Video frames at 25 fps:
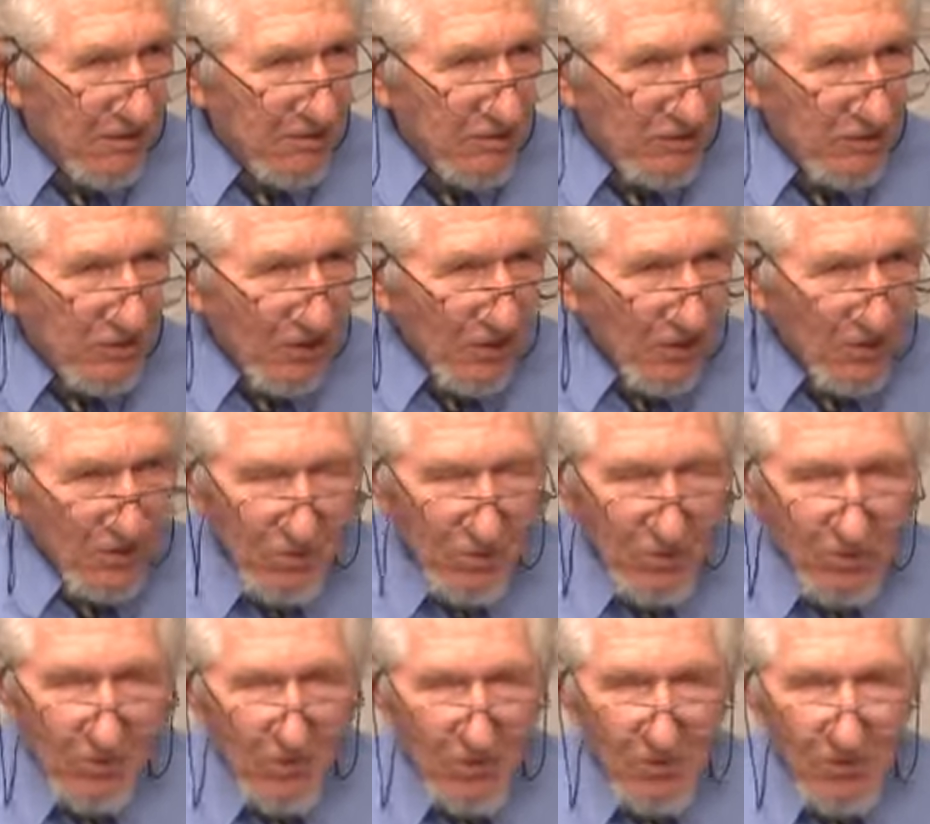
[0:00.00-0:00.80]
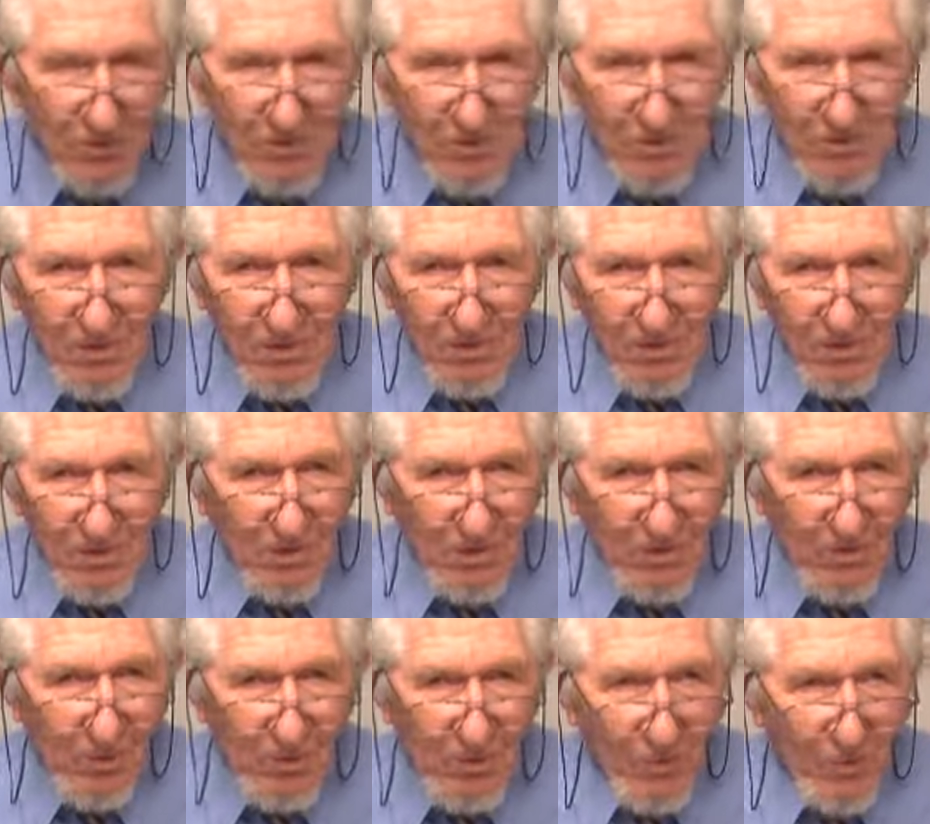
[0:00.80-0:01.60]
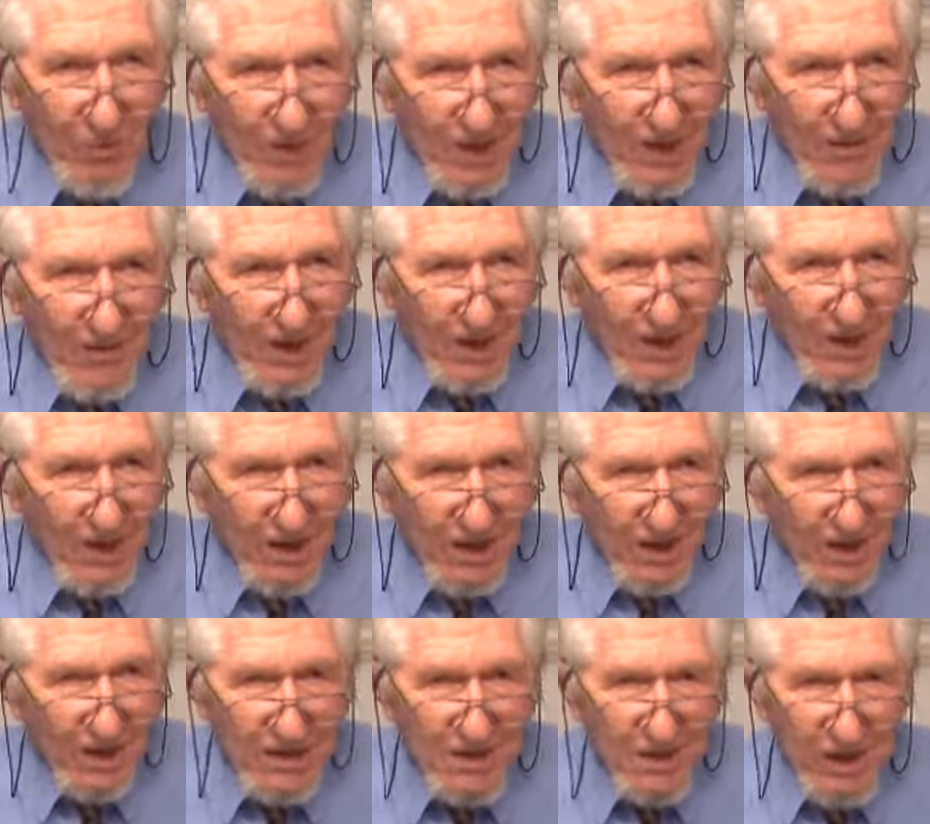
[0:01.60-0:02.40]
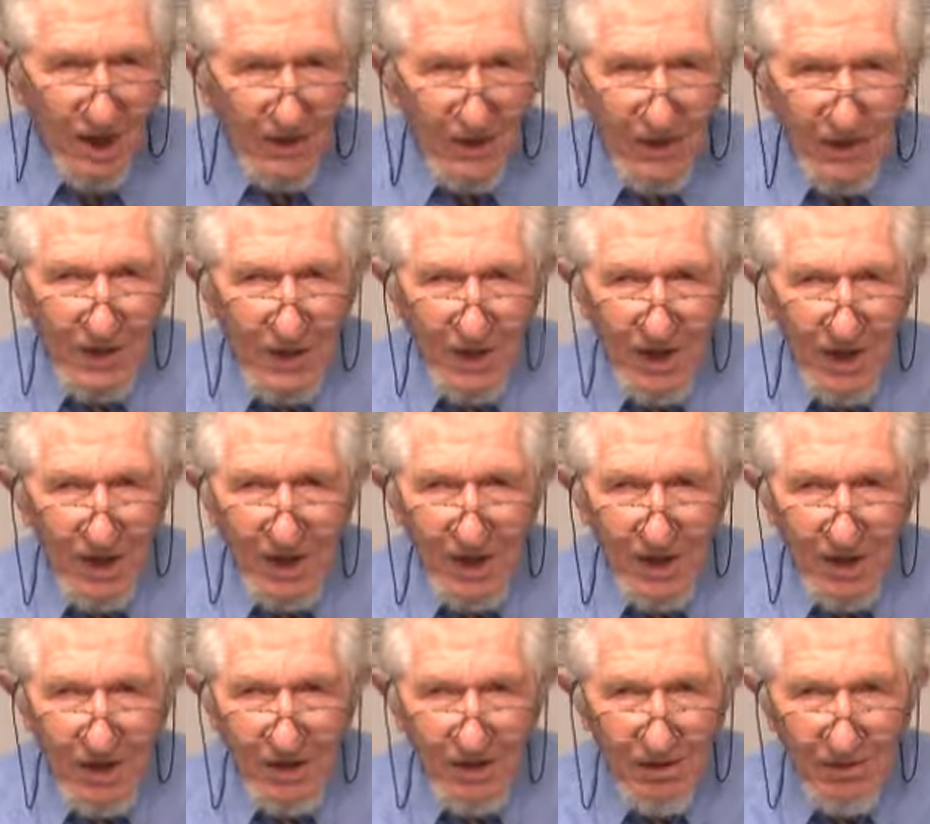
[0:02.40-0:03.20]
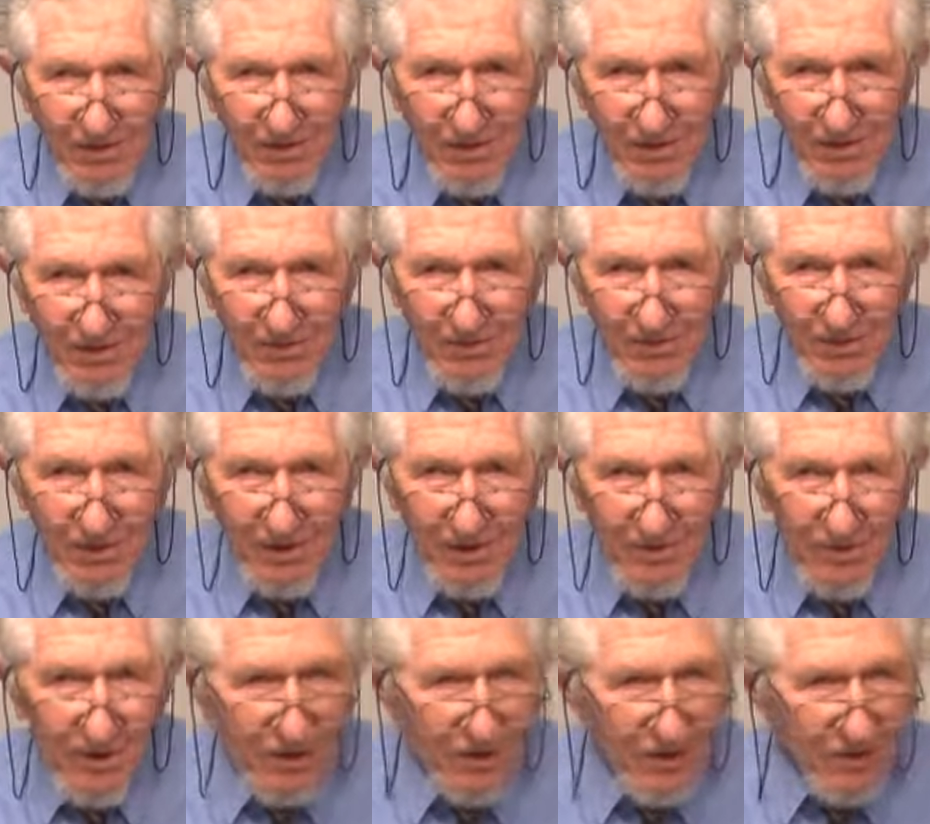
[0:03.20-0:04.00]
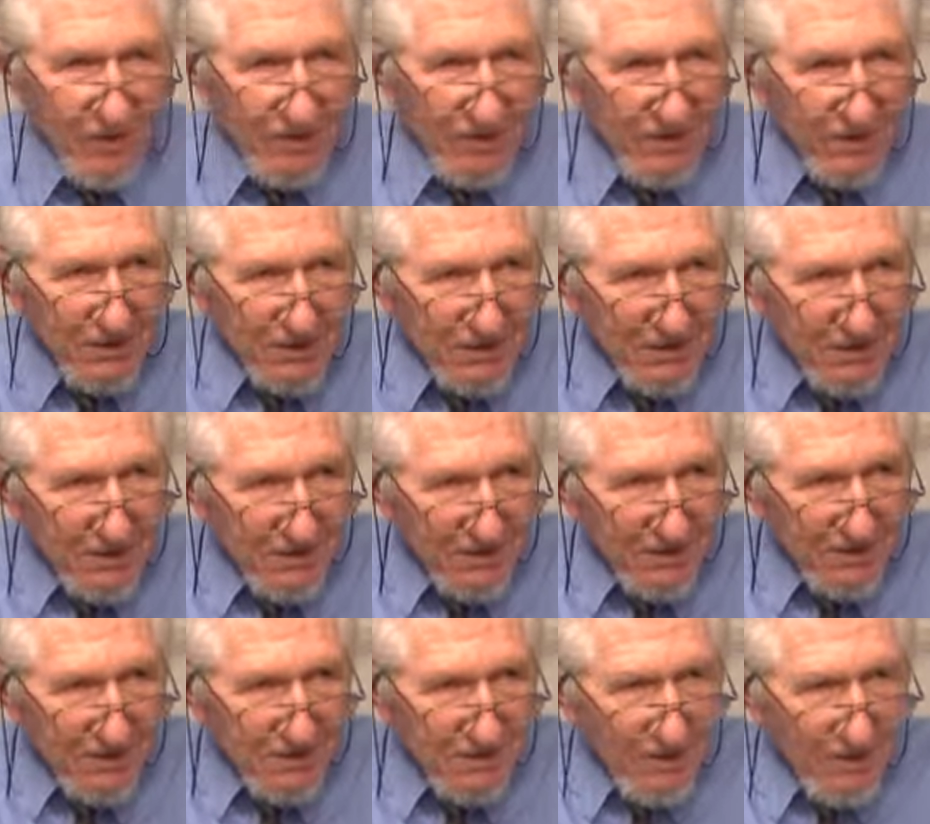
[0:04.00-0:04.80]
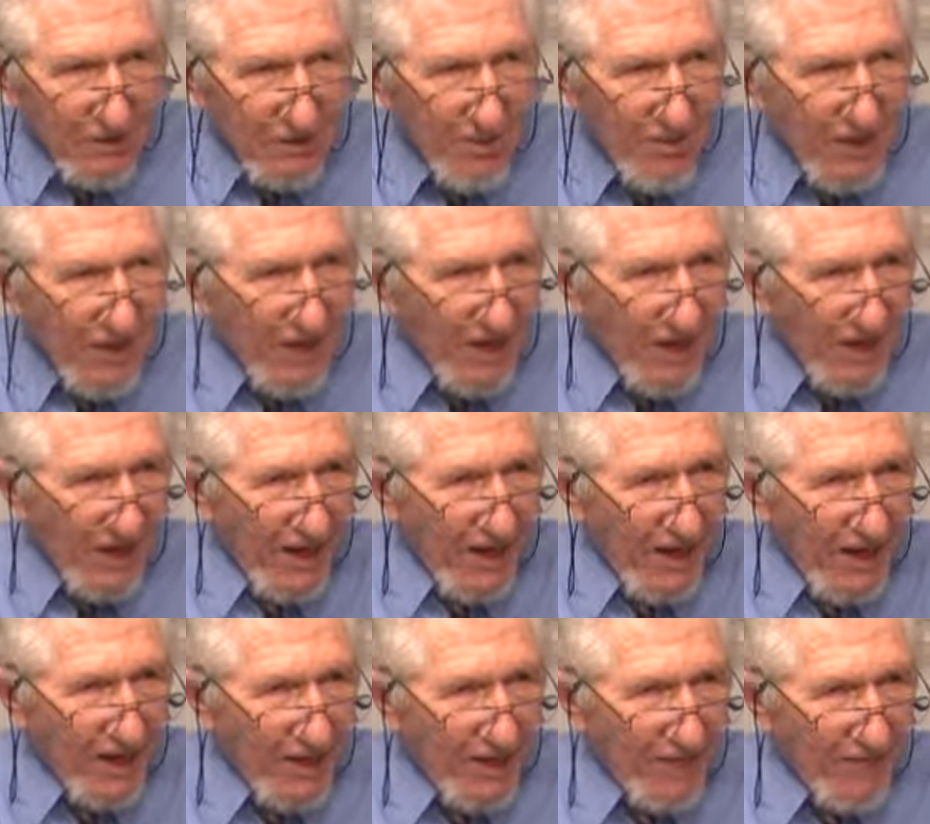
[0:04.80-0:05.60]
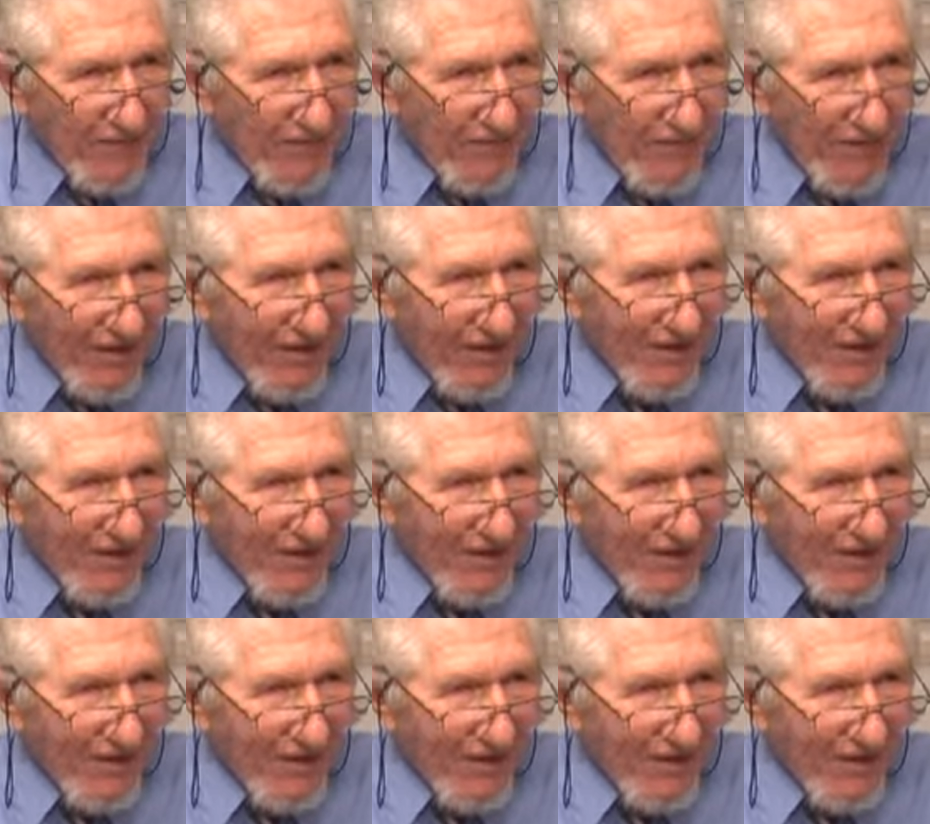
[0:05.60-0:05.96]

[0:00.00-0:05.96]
So, what do you mean? There's nothing here? We're in this no man land of